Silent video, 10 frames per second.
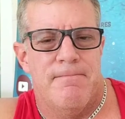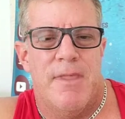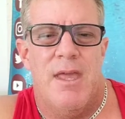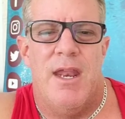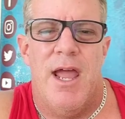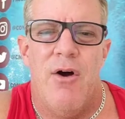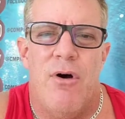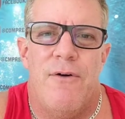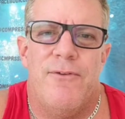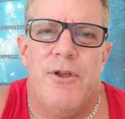And how
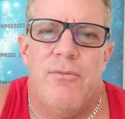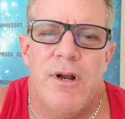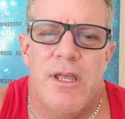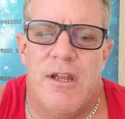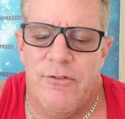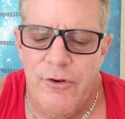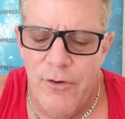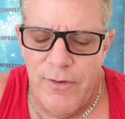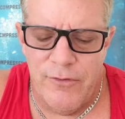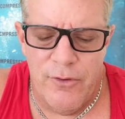often do you want to get it
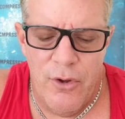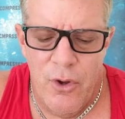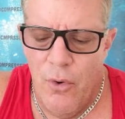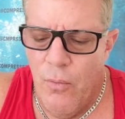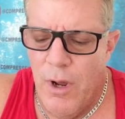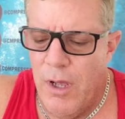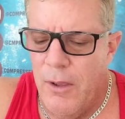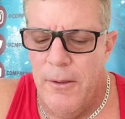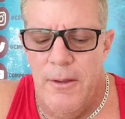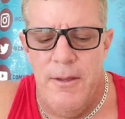serviced? Well,
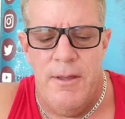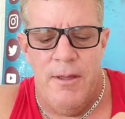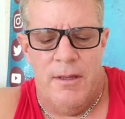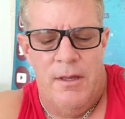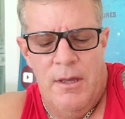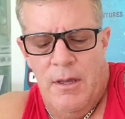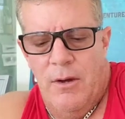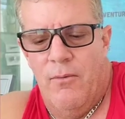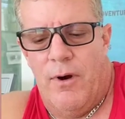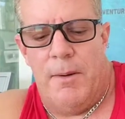
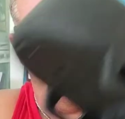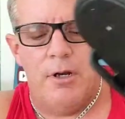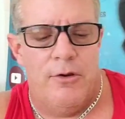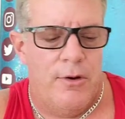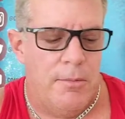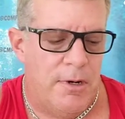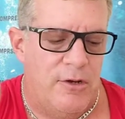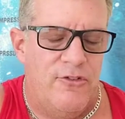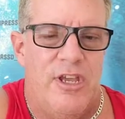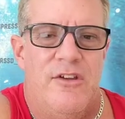what I'm going to do, I'm going to
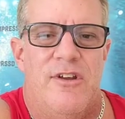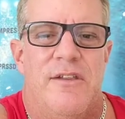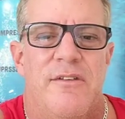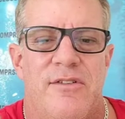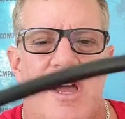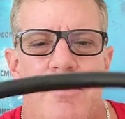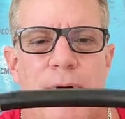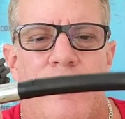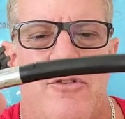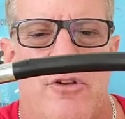change out this high
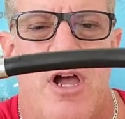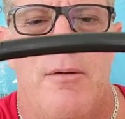pressure line